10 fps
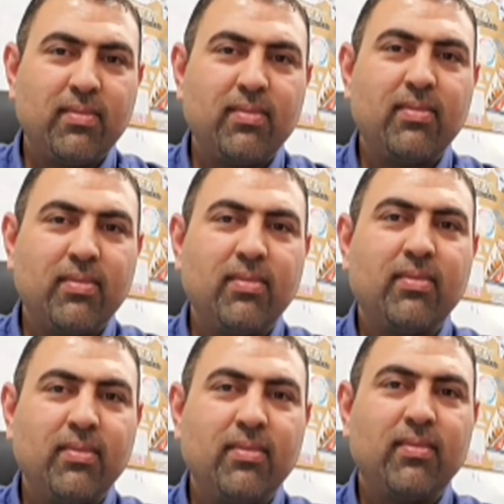
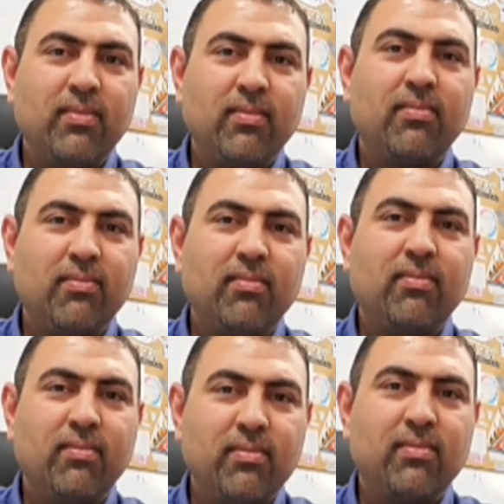
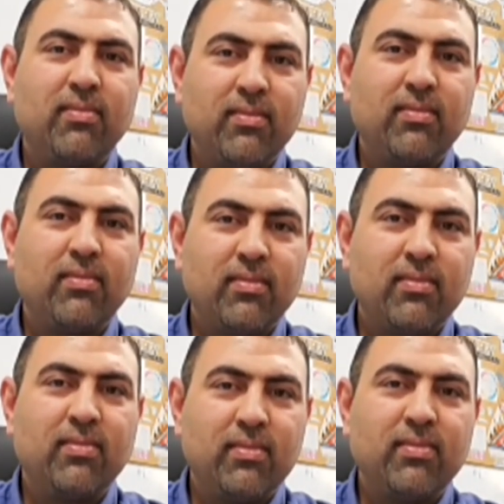
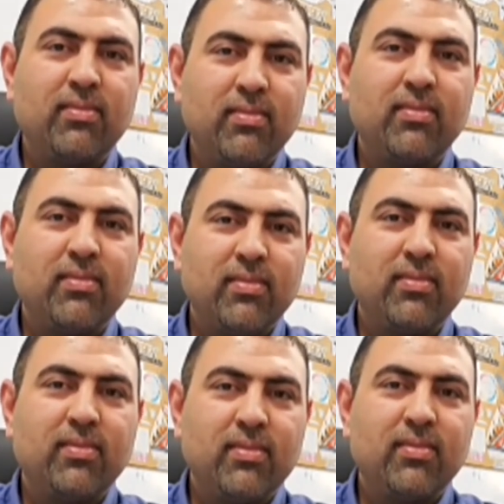
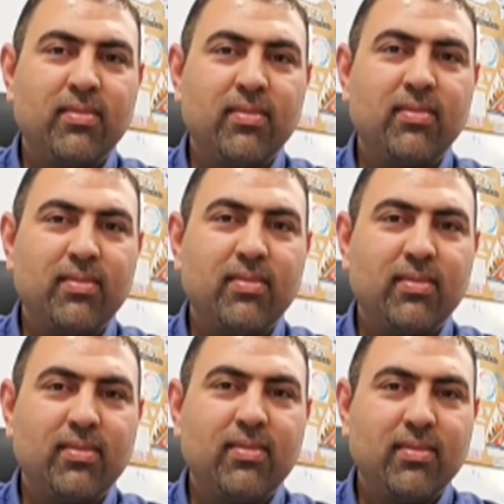
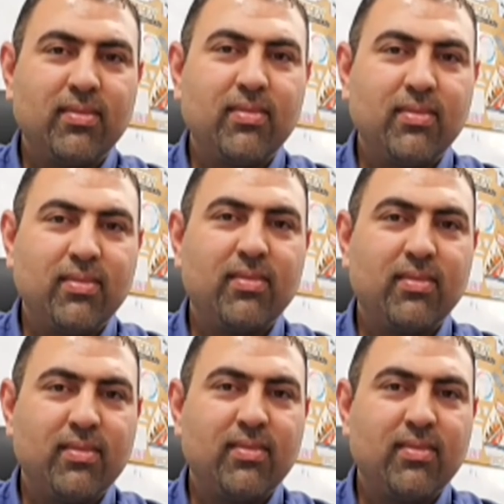The person shown says nothing.